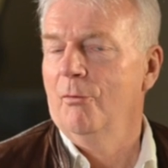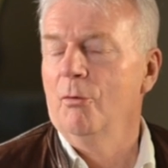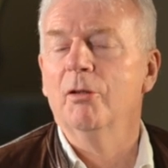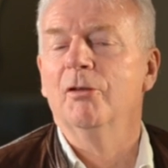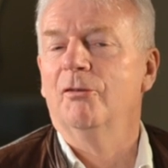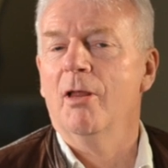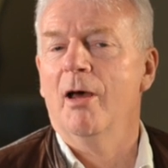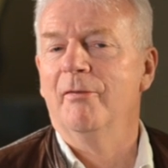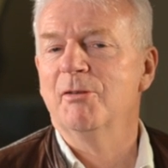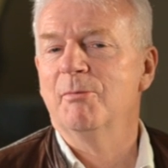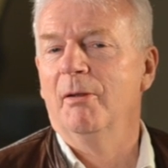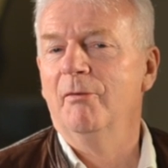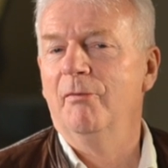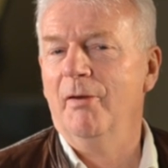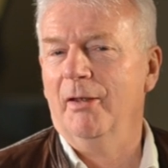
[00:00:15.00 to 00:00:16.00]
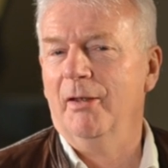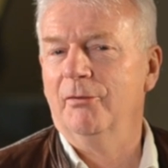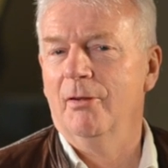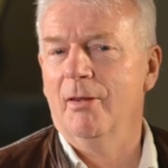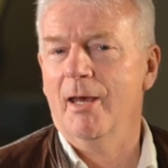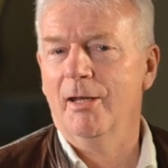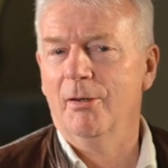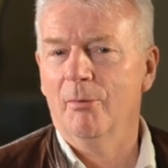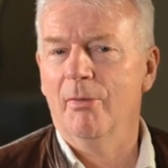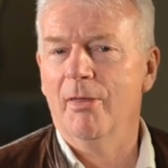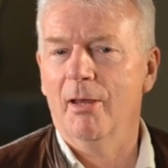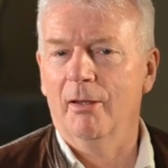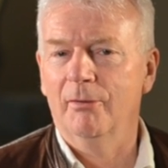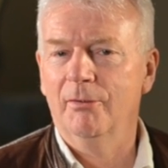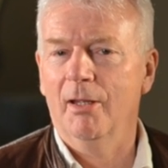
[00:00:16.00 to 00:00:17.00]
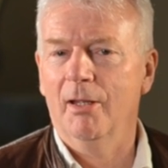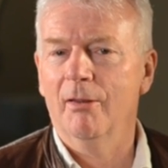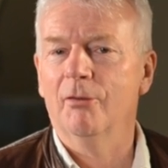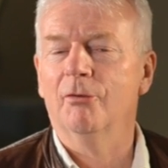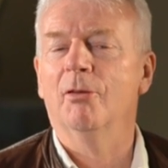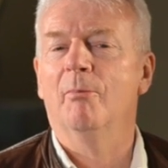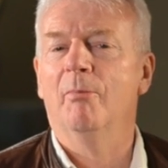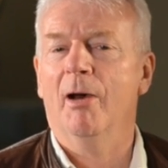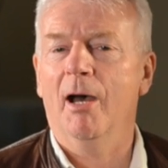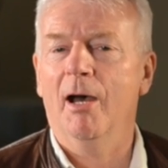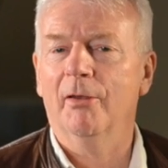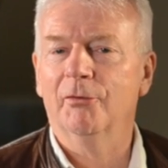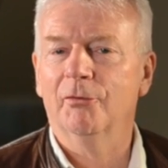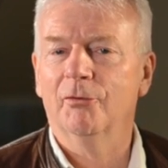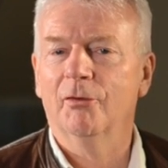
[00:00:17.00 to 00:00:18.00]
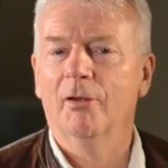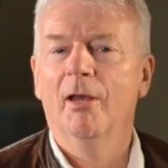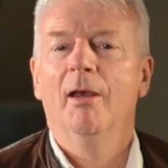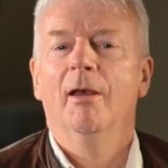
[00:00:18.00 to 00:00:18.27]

all his life he's been fascinated with the idea that the past